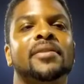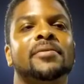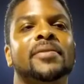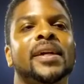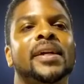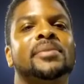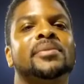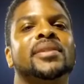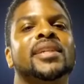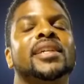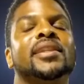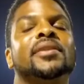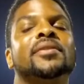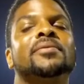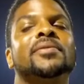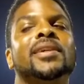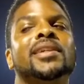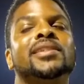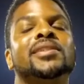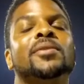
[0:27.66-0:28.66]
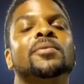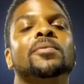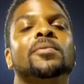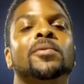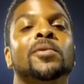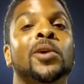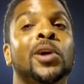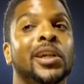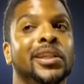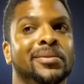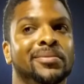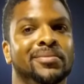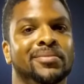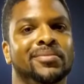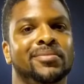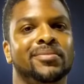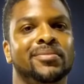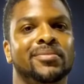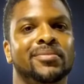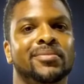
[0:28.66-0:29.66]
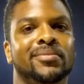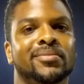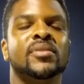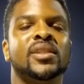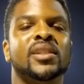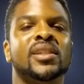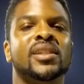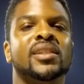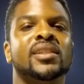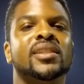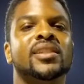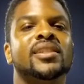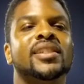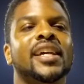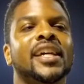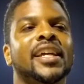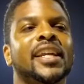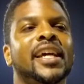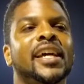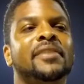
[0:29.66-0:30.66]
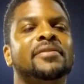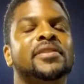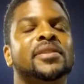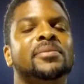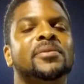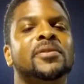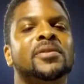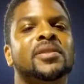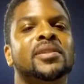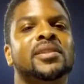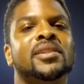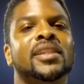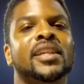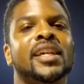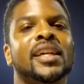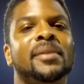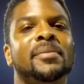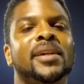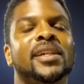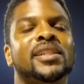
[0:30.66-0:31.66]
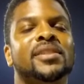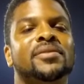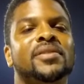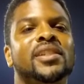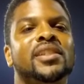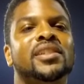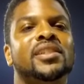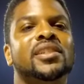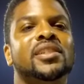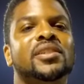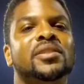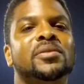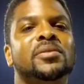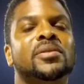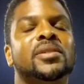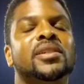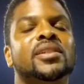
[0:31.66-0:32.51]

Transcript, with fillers: the Rams led 3-1. The second half was more of the same as VCU